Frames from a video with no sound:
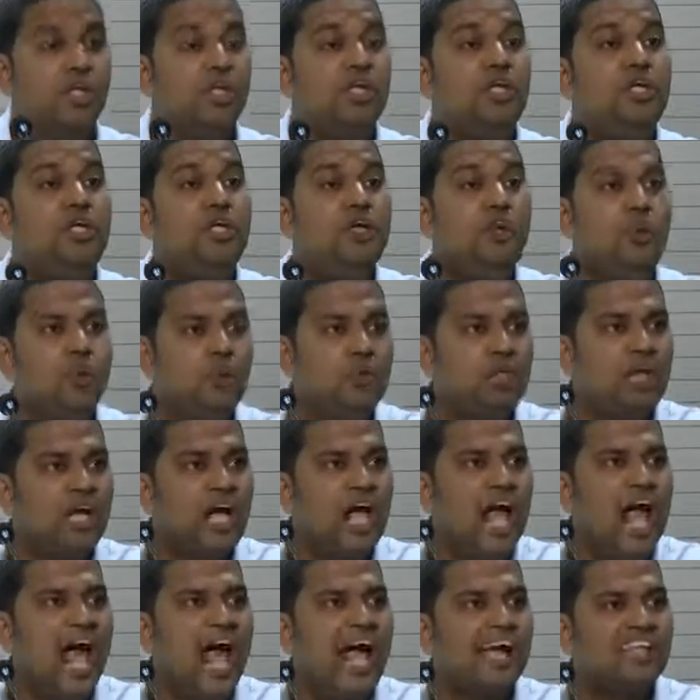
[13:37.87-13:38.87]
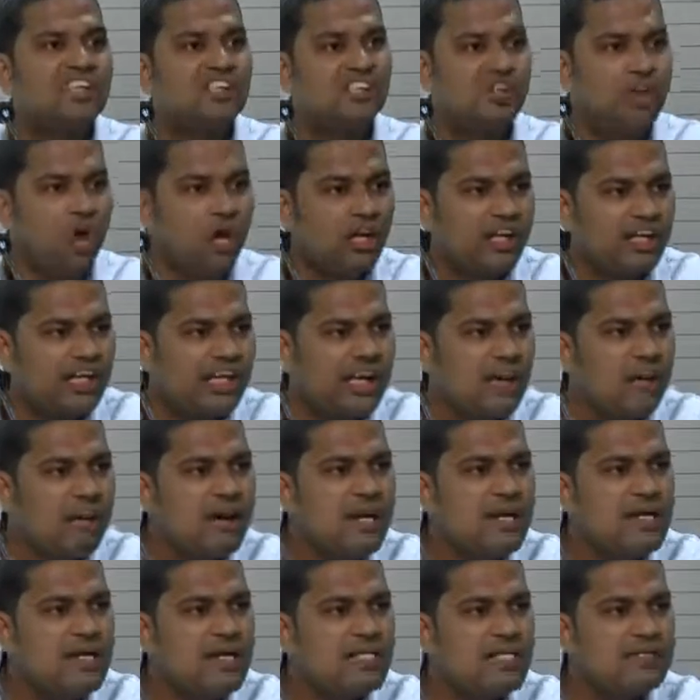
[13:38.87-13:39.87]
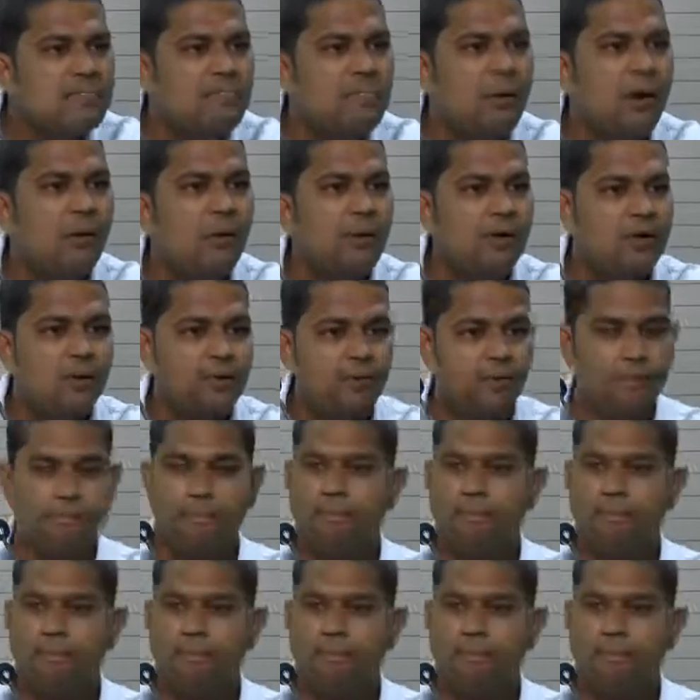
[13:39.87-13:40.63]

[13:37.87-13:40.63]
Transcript: Youth has got tremendous power.